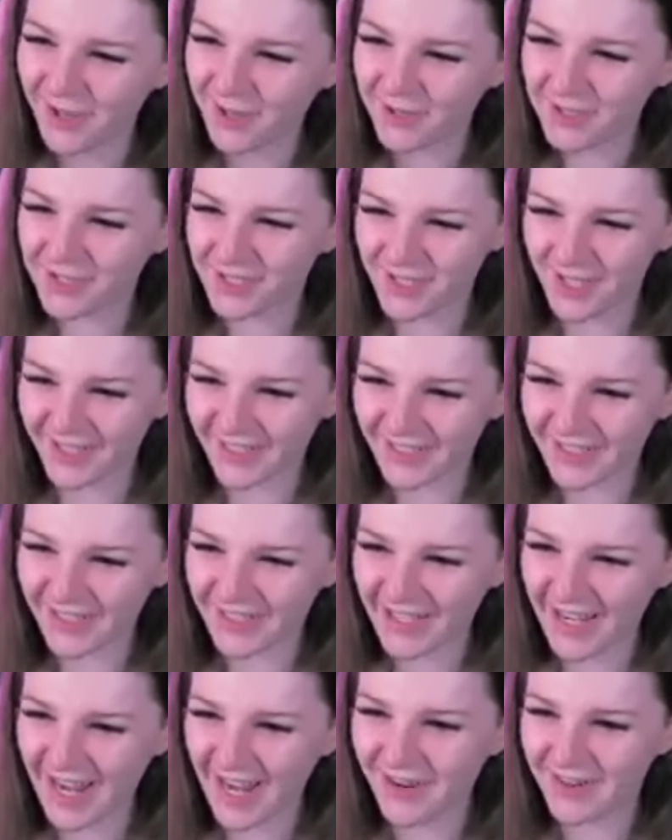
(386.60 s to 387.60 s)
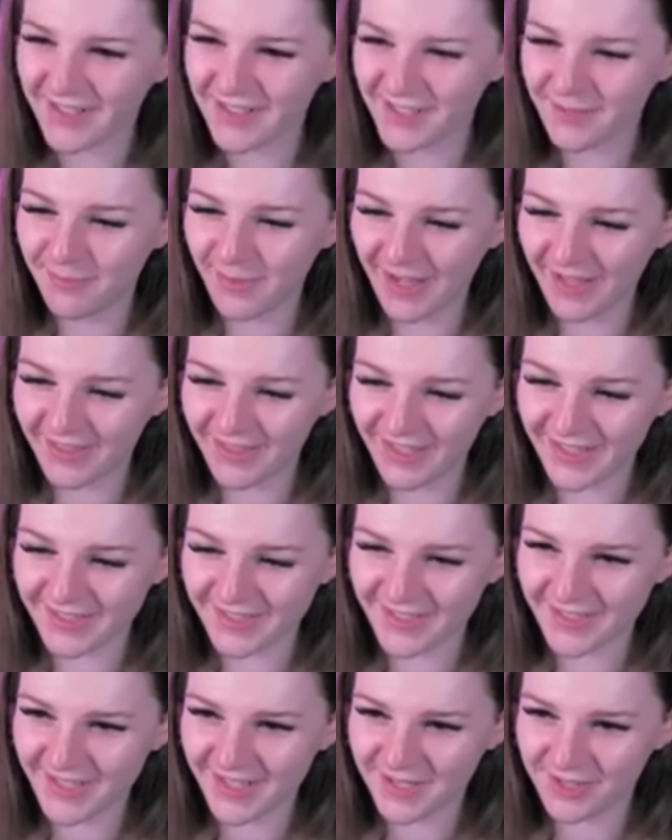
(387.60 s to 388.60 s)
oh, suddenly now it's a bad thing
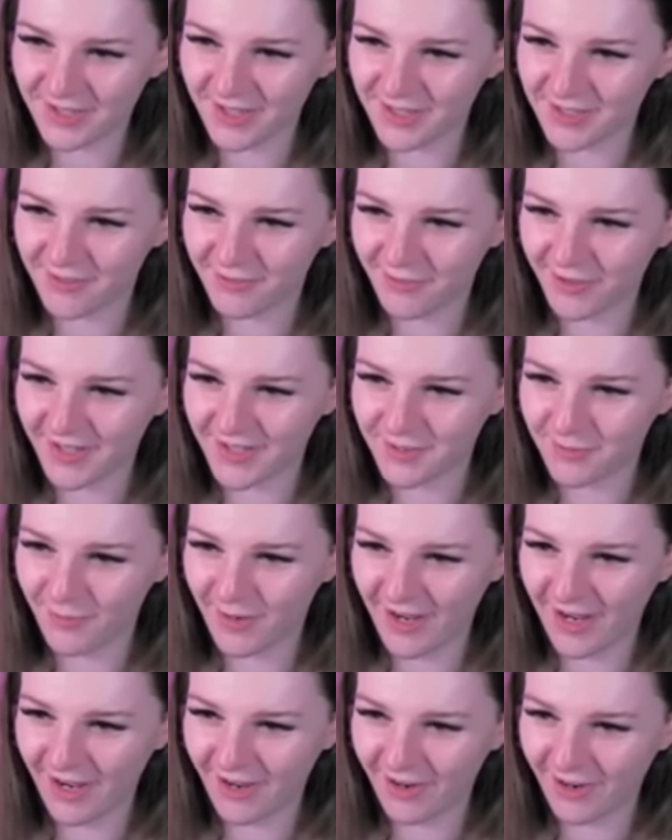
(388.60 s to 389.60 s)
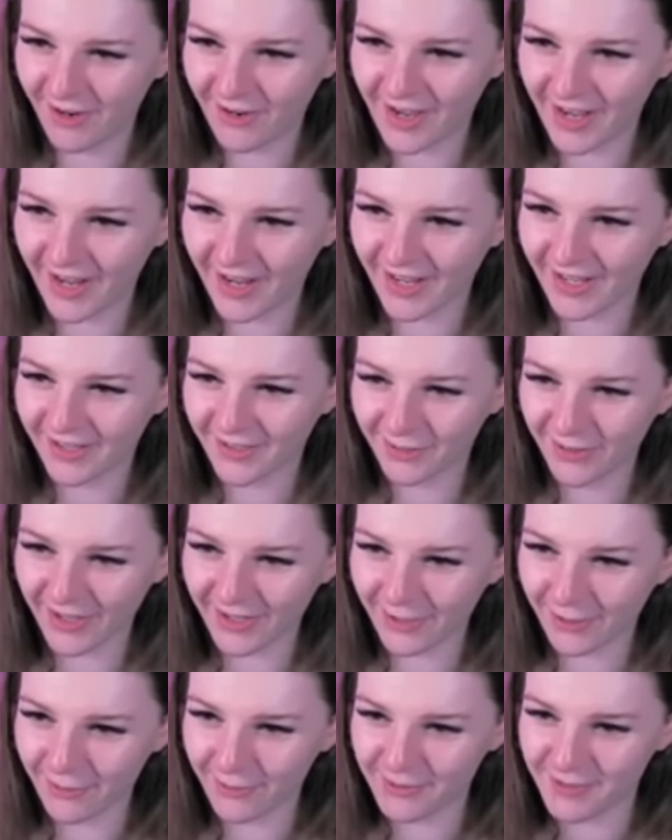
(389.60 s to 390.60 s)
to sexualize your friends. Wow. Okay.
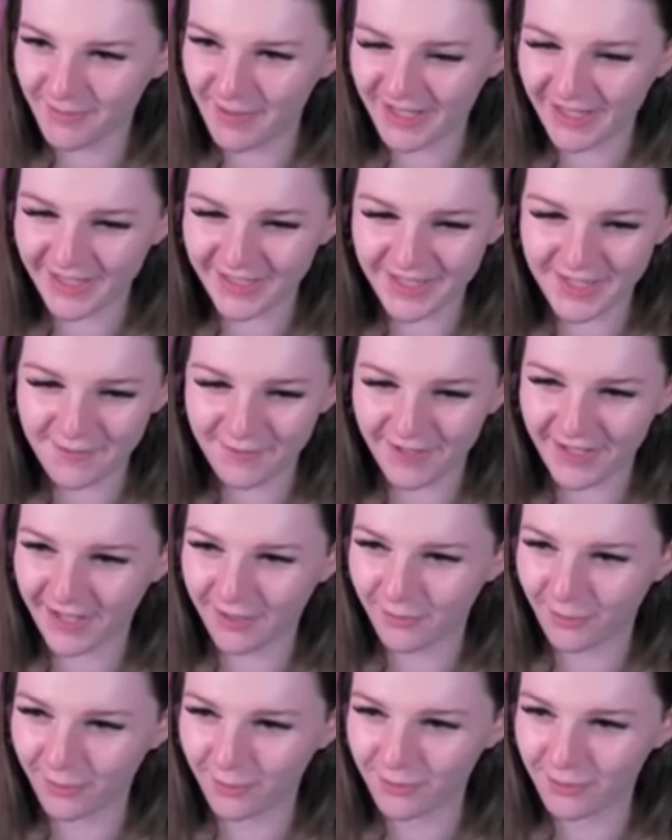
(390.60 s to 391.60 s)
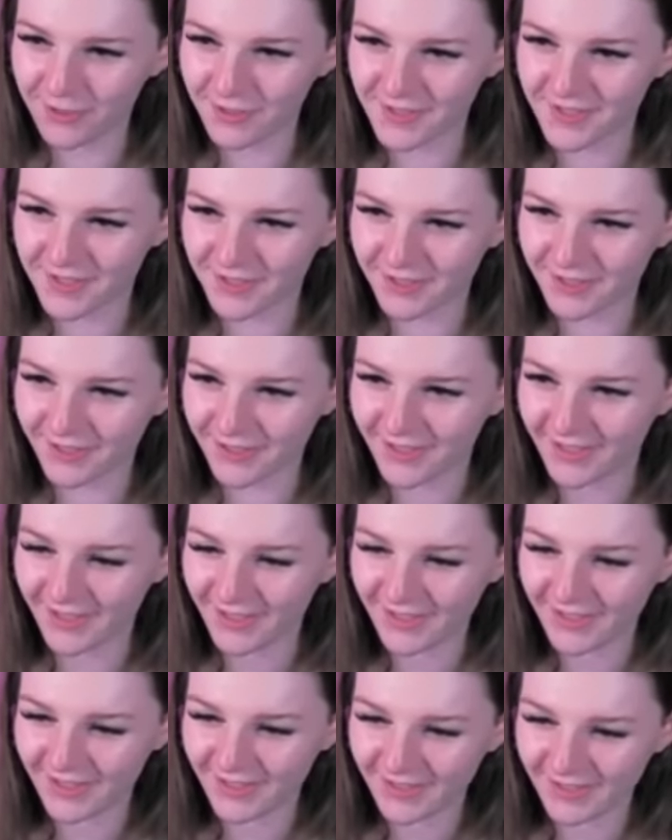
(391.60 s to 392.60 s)
Wait, who's making these No. fucking rules, dude?
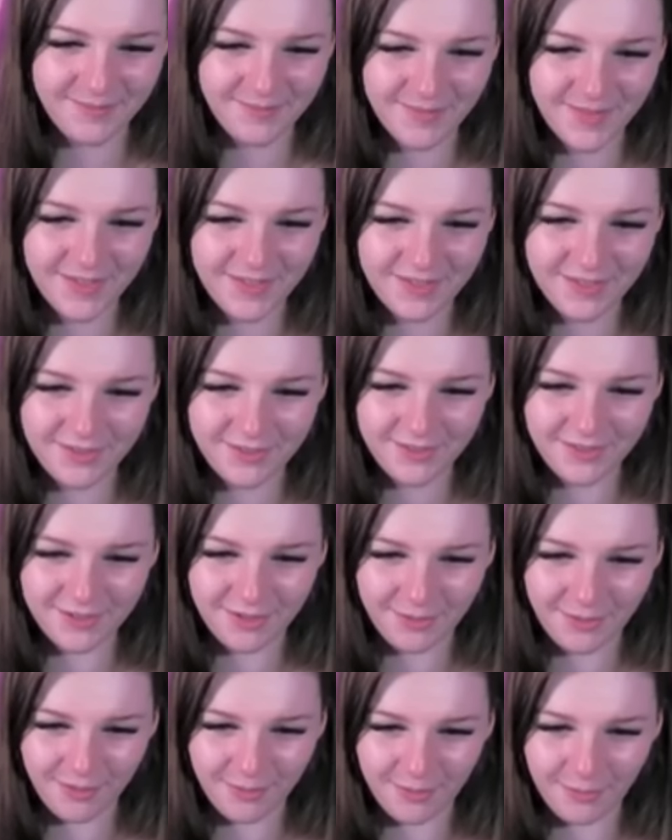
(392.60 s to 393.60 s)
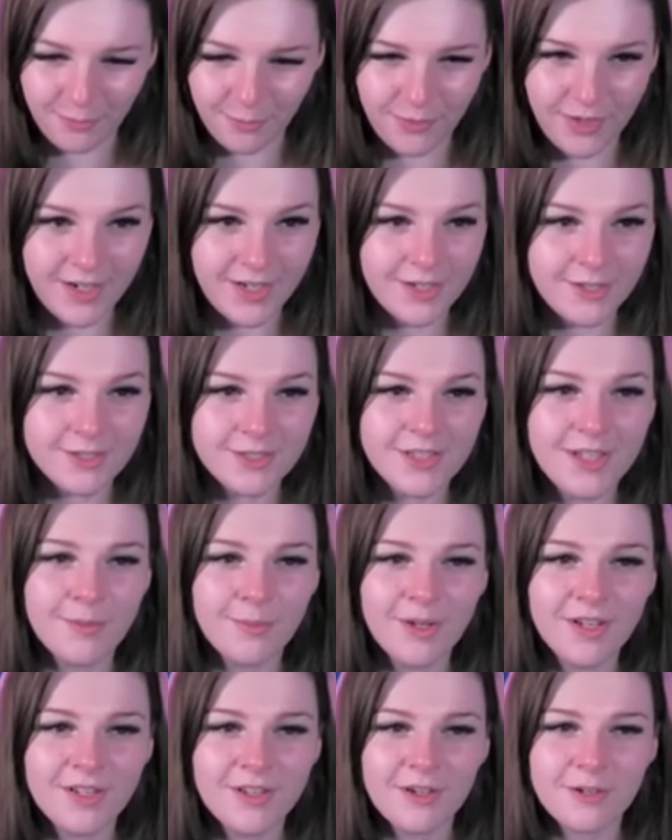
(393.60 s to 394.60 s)
Oh, red ears. Yeah,
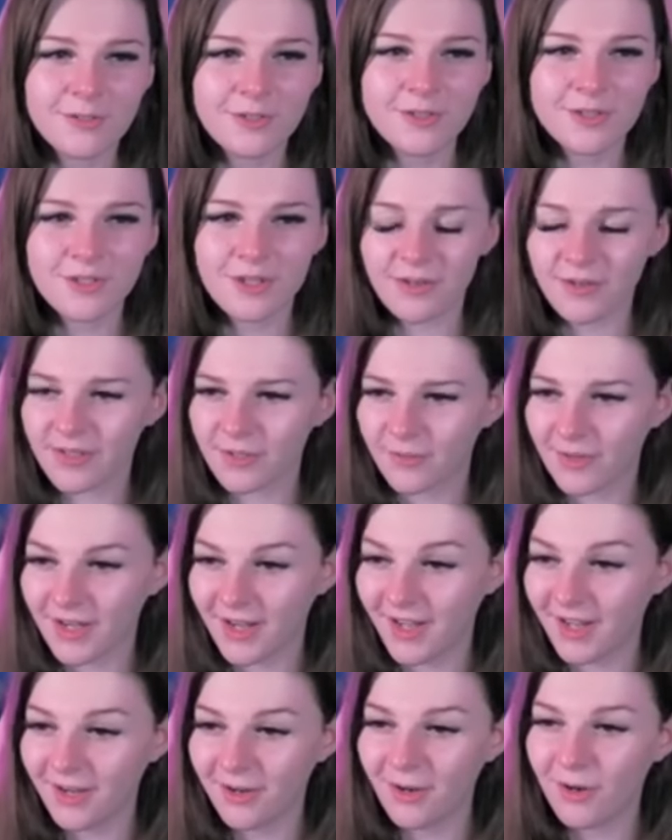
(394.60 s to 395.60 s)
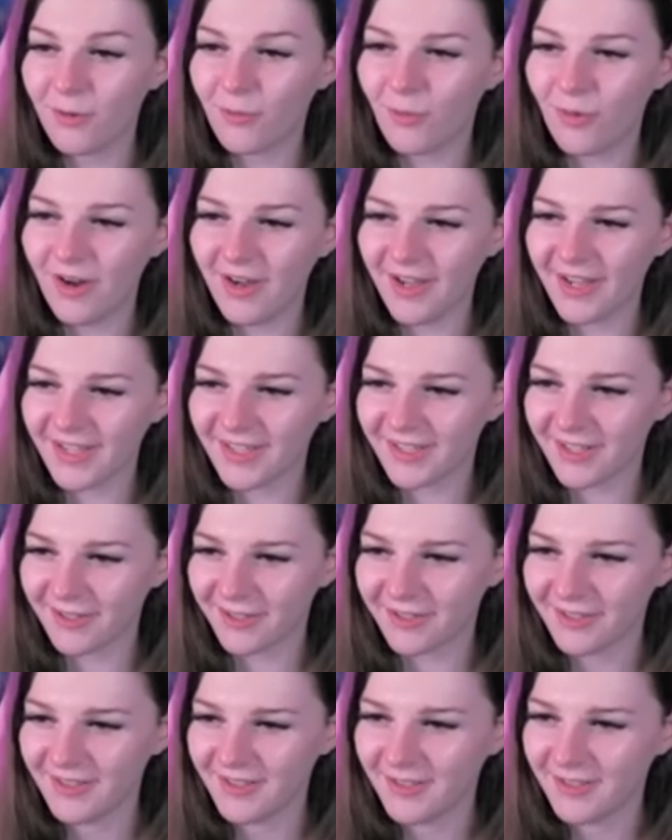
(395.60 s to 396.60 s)
my nose is going red. I don't know why
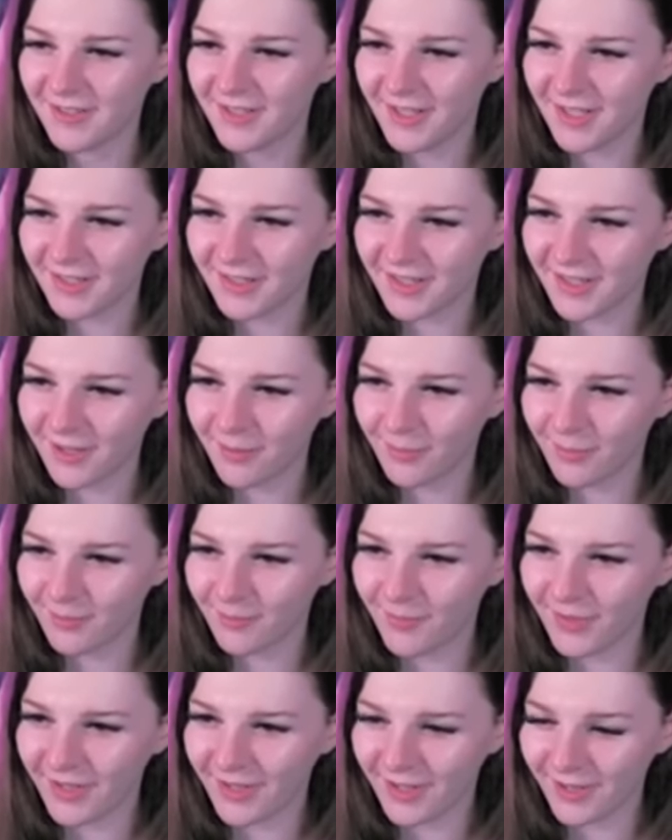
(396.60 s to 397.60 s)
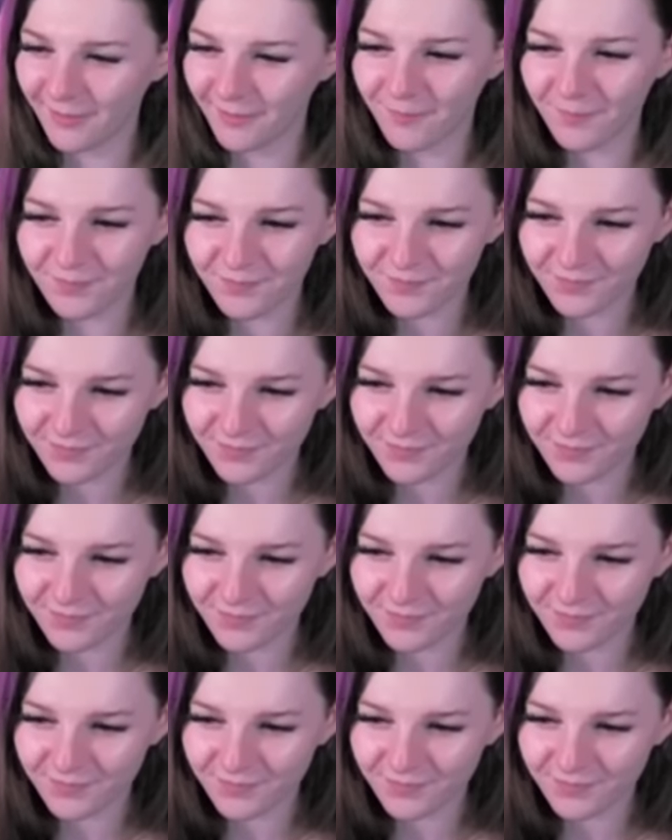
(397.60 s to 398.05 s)
though. I think I'm um. Mm.